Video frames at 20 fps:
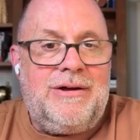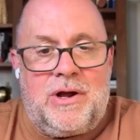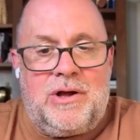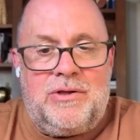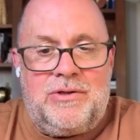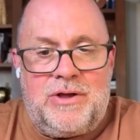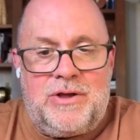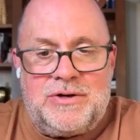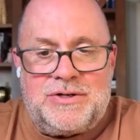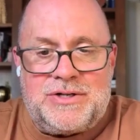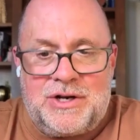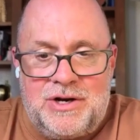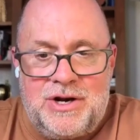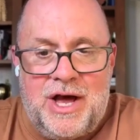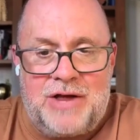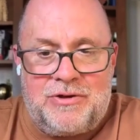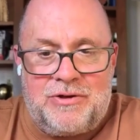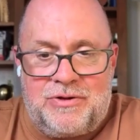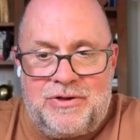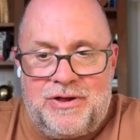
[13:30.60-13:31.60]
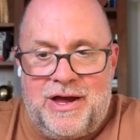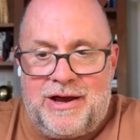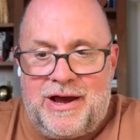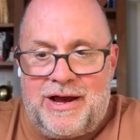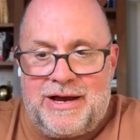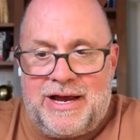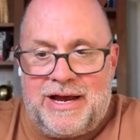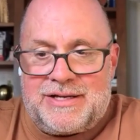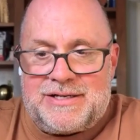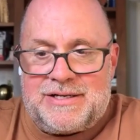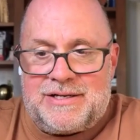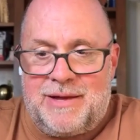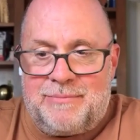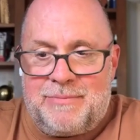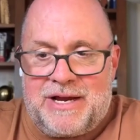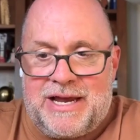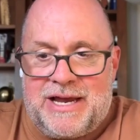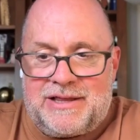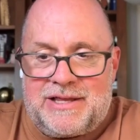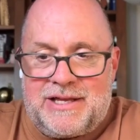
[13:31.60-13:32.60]
There's another thing, I guess, let me
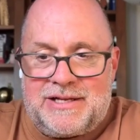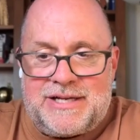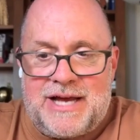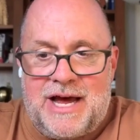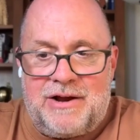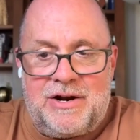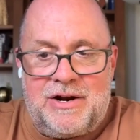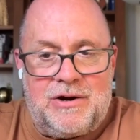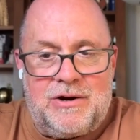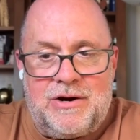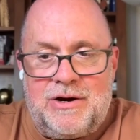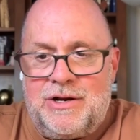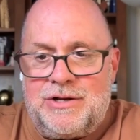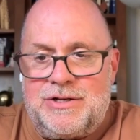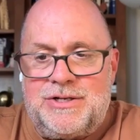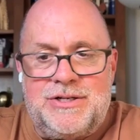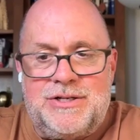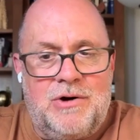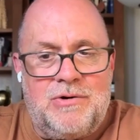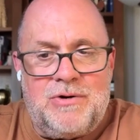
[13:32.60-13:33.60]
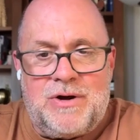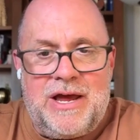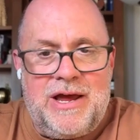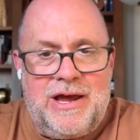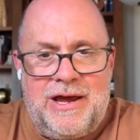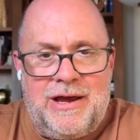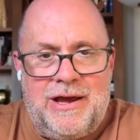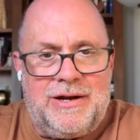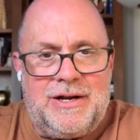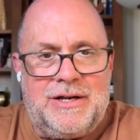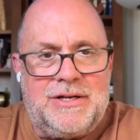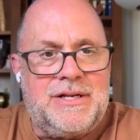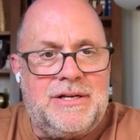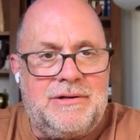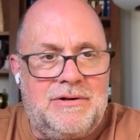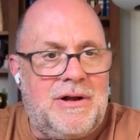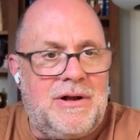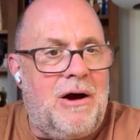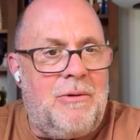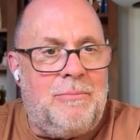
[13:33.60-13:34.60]
get this out here, and it's so key, and
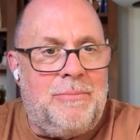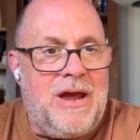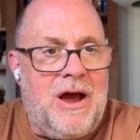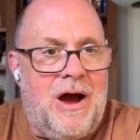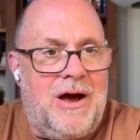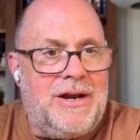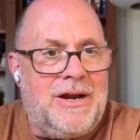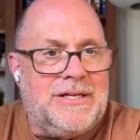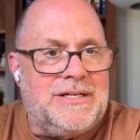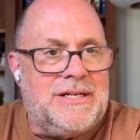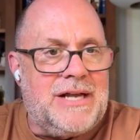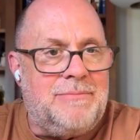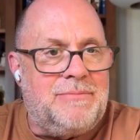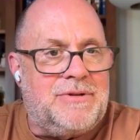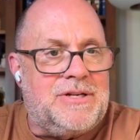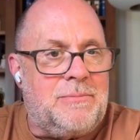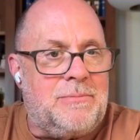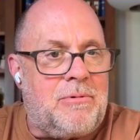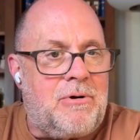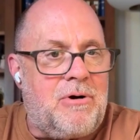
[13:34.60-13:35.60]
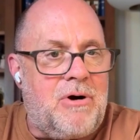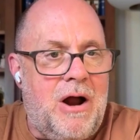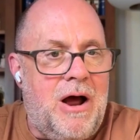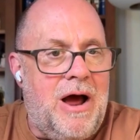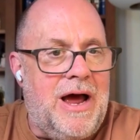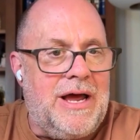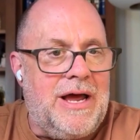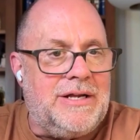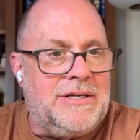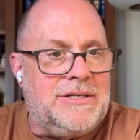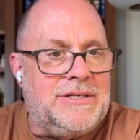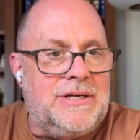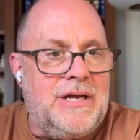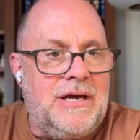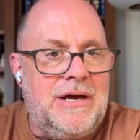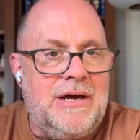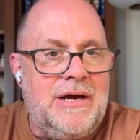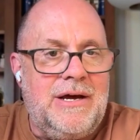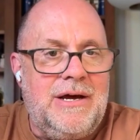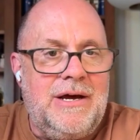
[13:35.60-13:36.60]
I'll be honest, I'm surprised
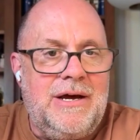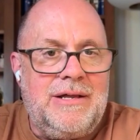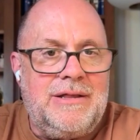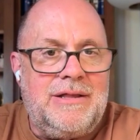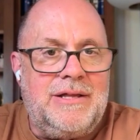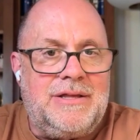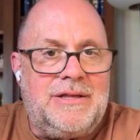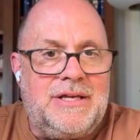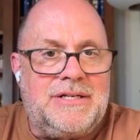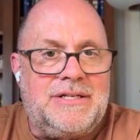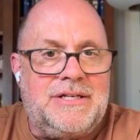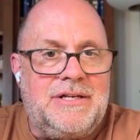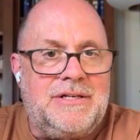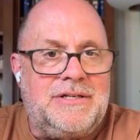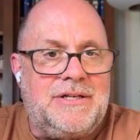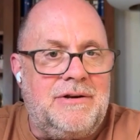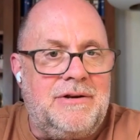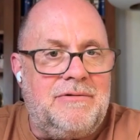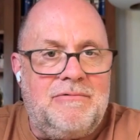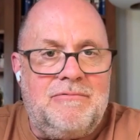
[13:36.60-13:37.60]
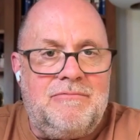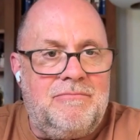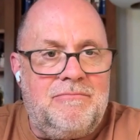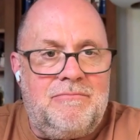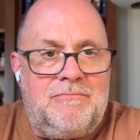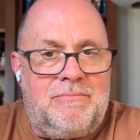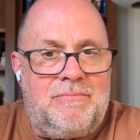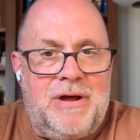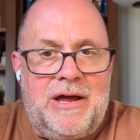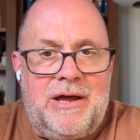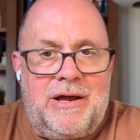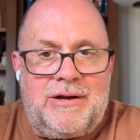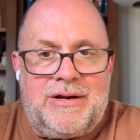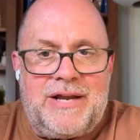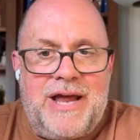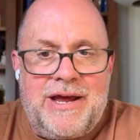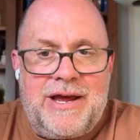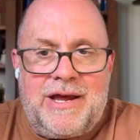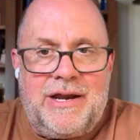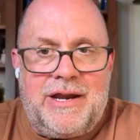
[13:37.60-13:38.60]
that this isn't being
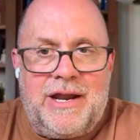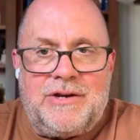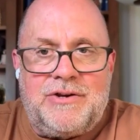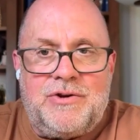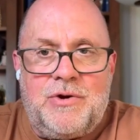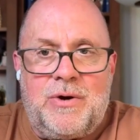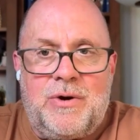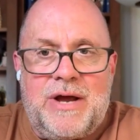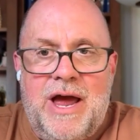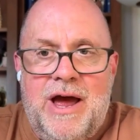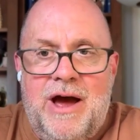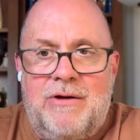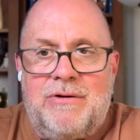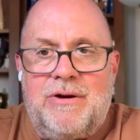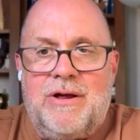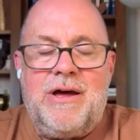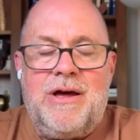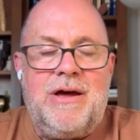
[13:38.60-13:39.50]
taken into account.